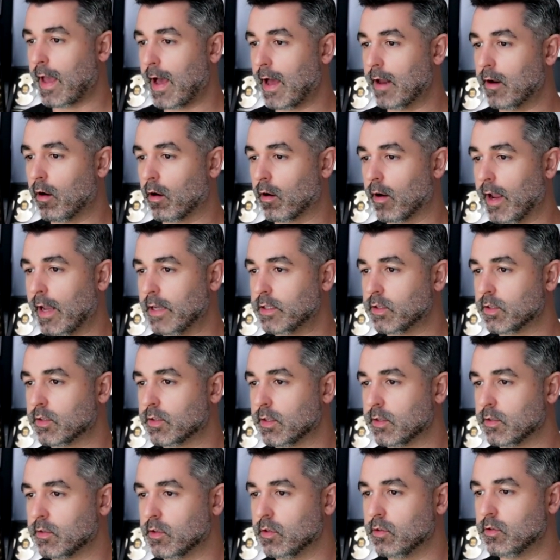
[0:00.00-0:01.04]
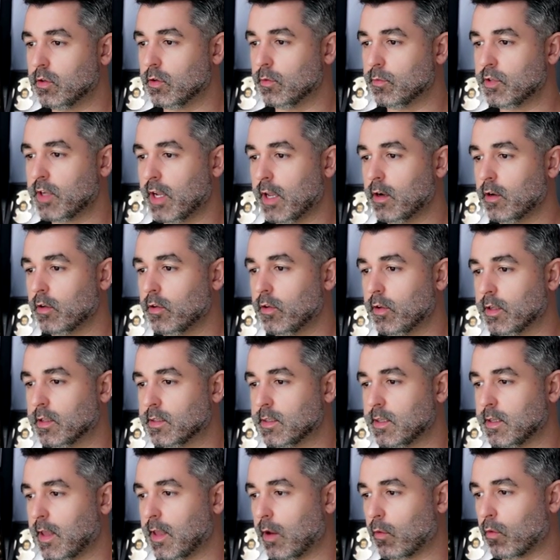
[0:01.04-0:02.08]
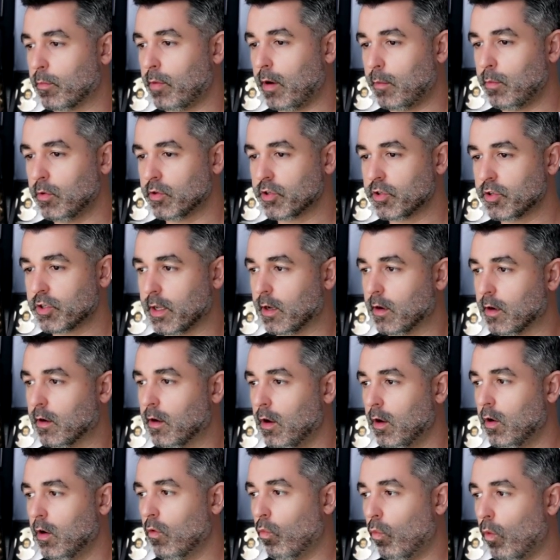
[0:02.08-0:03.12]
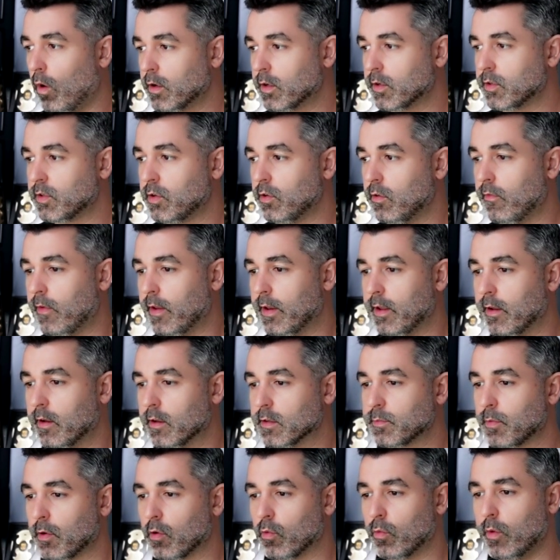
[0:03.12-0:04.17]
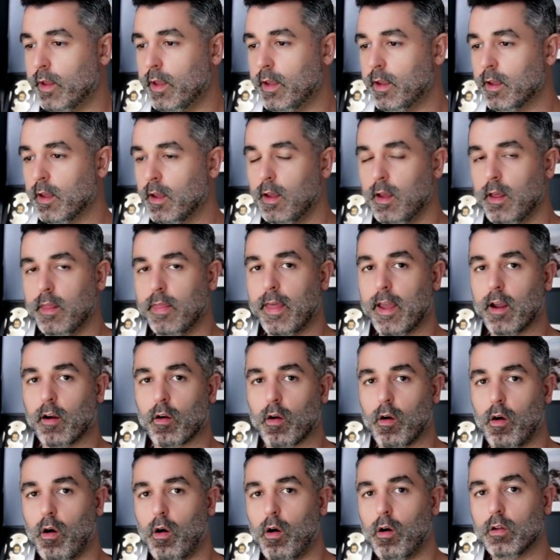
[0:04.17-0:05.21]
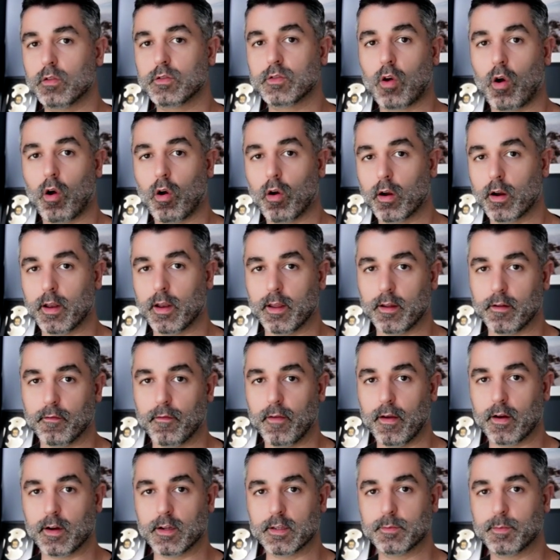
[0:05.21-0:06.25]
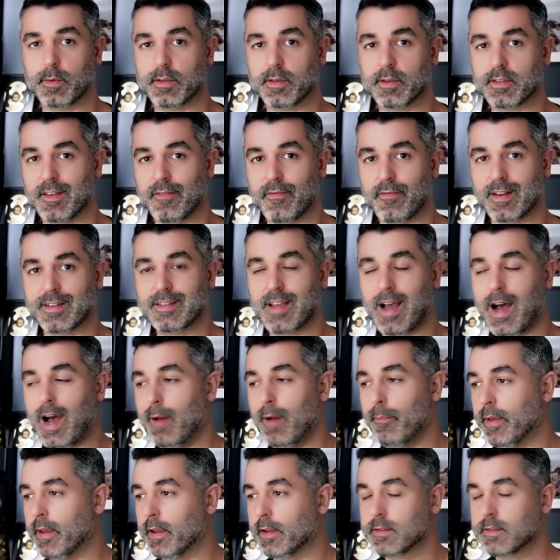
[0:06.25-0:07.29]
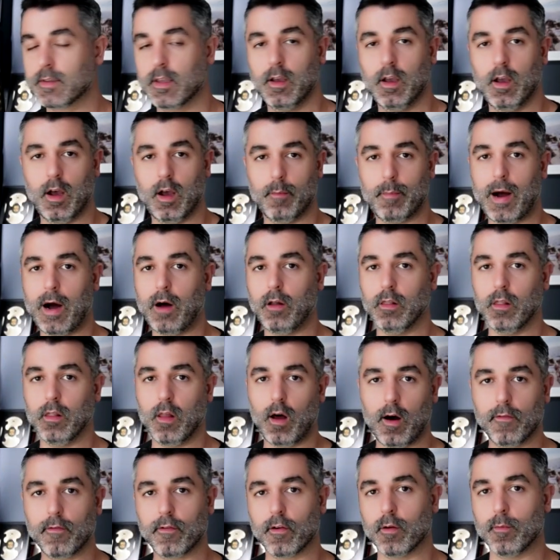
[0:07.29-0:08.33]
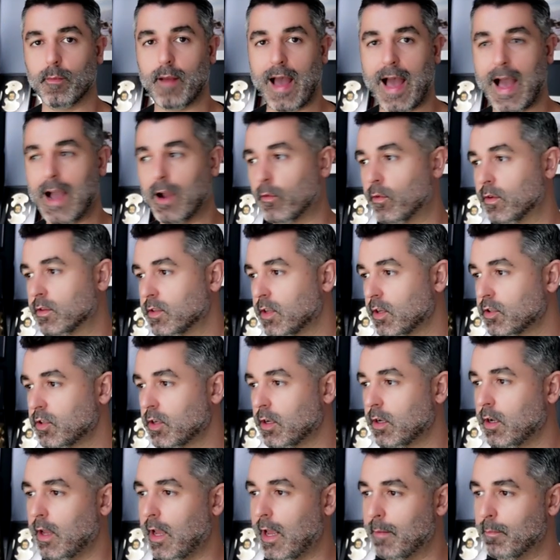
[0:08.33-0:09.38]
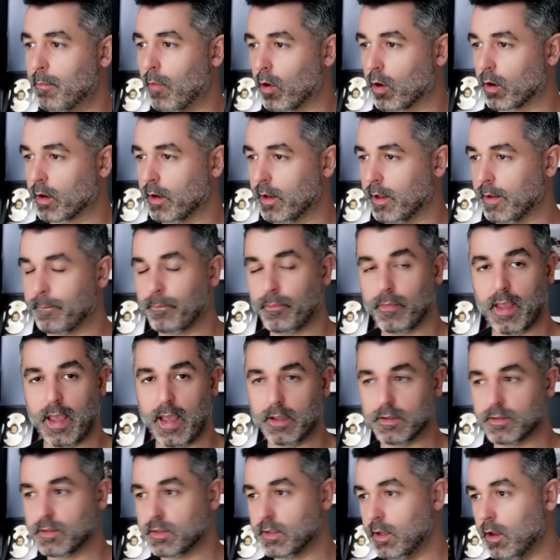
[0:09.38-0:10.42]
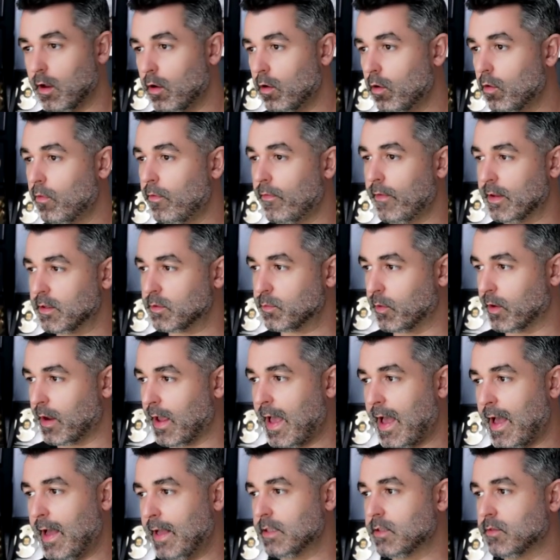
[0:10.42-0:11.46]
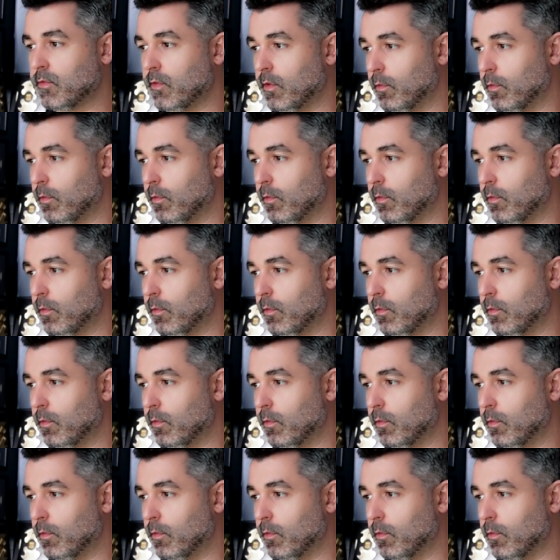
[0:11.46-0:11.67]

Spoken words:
our agency's YouTube channel, you can see that we're publishing 1 to 2 videos per week. They are all targeting very specific topics about law firm acquisition and marketing, SEO, Facebook ads, filming